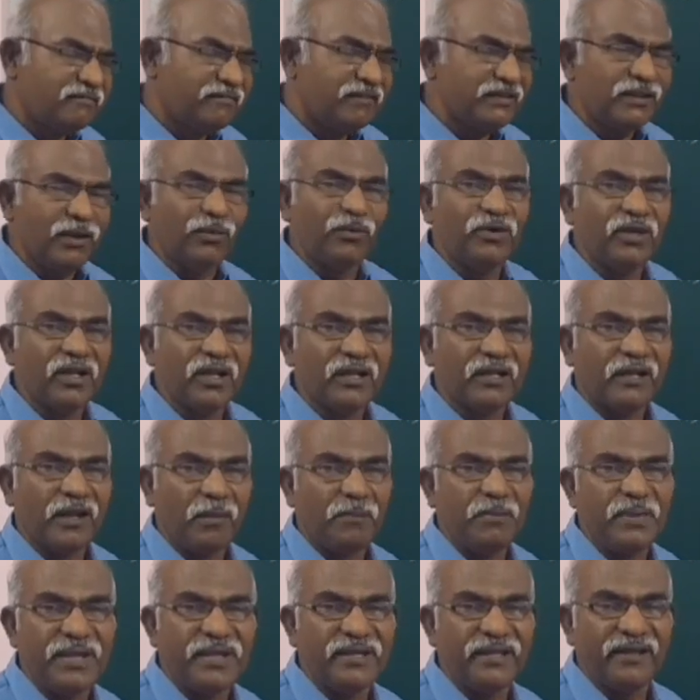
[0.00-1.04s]
without
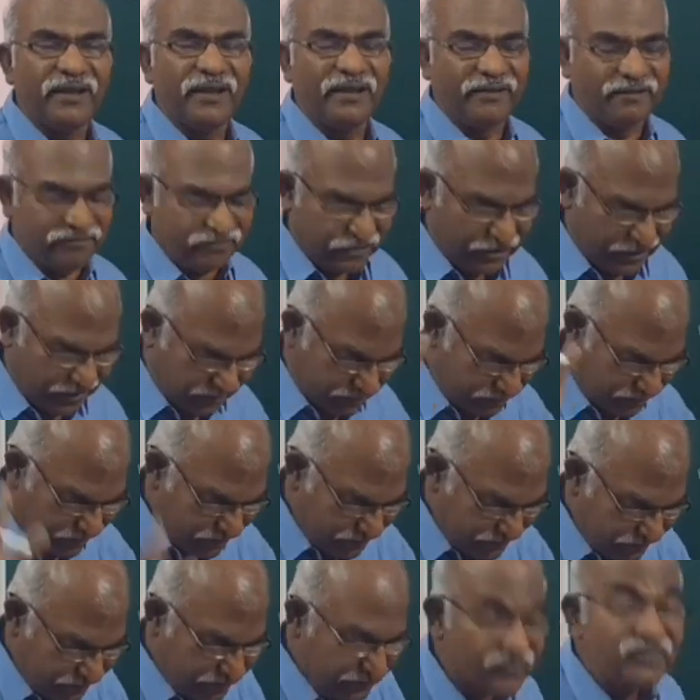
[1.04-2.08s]
rubbing anything?
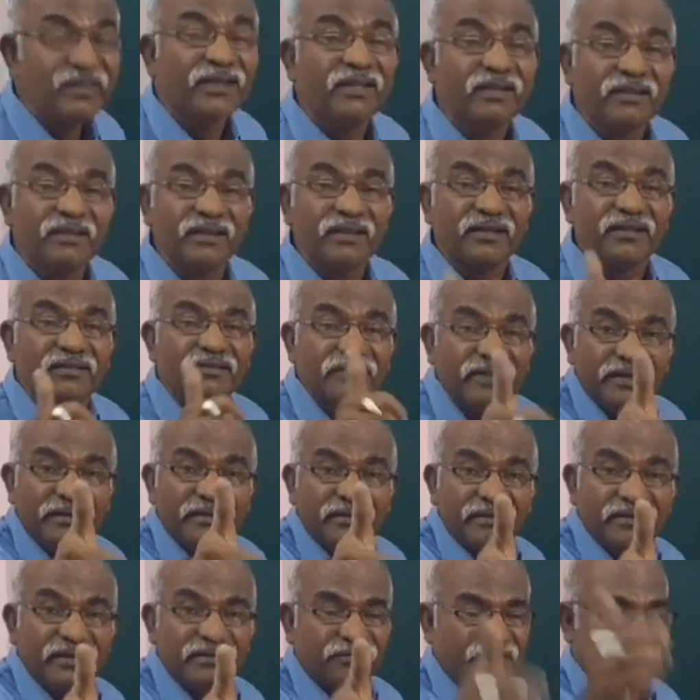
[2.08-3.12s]

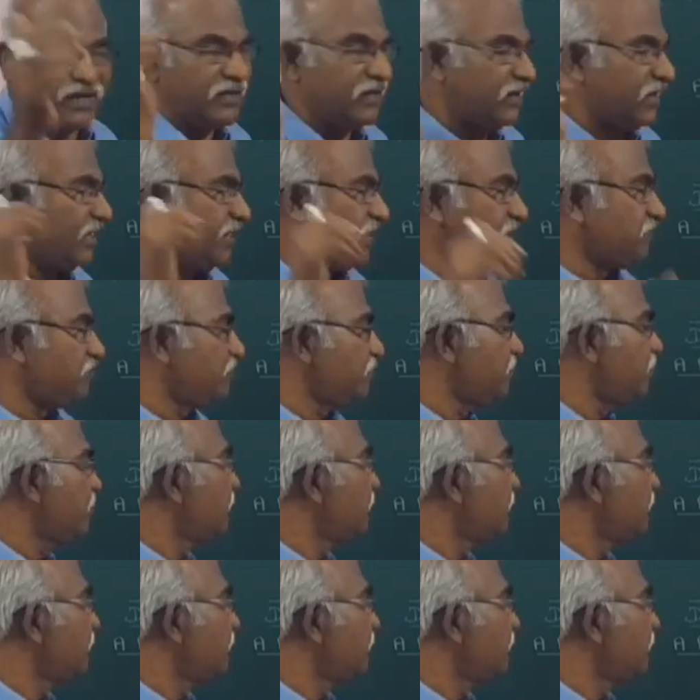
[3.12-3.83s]
Think differently.